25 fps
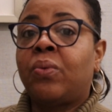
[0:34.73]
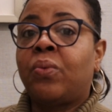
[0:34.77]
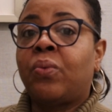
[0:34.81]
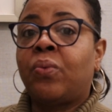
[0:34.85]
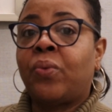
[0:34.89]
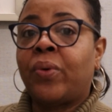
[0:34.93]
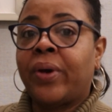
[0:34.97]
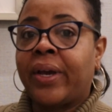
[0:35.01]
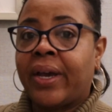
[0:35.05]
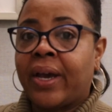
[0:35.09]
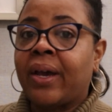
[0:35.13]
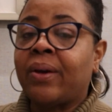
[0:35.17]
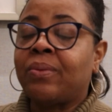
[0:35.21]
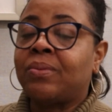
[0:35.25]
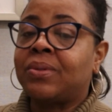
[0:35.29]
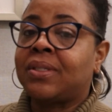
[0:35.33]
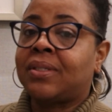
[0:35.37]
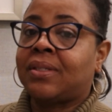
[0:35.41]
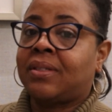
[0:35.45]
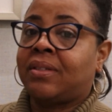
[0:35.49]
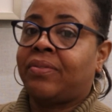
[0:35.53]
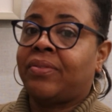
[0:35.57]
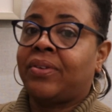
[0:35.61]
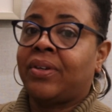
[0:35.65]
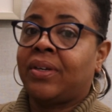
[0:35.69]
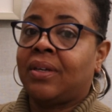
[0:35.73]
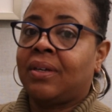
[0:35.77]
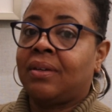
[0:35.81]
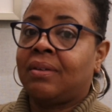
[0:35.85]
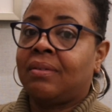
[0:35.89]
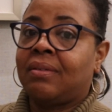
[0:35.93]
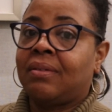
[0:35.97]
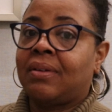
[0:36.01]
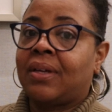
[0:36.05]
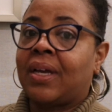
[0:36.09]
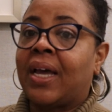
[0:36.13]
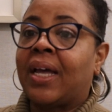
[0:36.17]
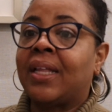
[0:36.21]
where I was living.
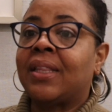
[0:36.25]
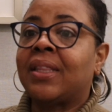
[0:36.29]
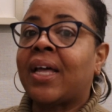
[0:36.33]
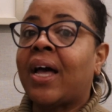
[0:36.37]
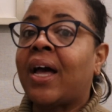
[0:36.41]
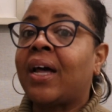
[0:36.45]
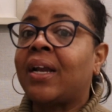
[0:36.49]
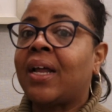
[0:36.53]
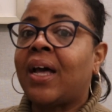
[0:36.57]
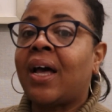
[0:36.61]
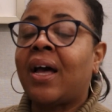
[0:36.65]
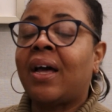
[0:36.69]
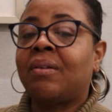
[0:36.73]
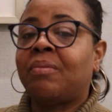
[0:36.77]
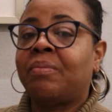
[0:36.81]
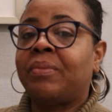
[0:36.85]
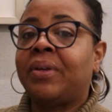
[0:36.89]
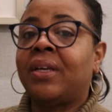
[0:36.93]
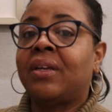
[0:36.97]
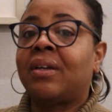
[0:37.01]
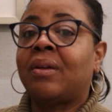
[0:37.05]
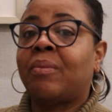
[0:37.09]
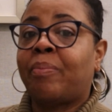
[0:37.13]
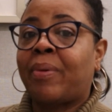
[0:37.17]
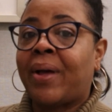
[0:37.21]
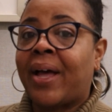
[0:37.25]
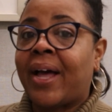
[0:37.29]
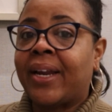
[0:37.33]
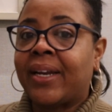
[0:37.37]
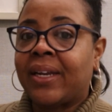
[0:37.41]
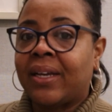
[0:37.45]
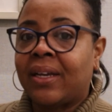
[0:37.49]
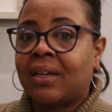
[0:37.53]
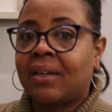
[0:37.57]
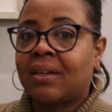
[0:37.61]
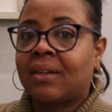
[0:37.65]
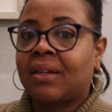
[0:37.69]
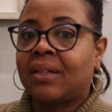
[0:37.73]
And that had me in a
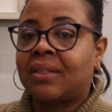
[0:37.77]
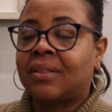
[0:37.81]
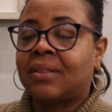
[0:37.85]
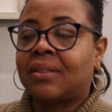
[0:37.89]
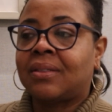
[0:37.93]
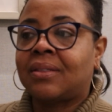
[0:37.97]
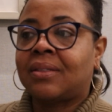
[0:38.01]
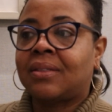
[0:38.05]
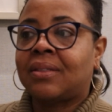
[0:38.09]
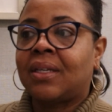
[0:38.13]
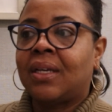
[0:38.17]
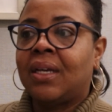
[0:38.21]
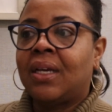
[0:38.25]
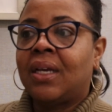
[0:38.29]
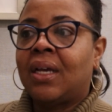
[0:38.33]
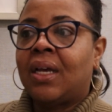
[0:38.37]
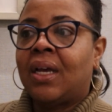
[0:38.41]
panic because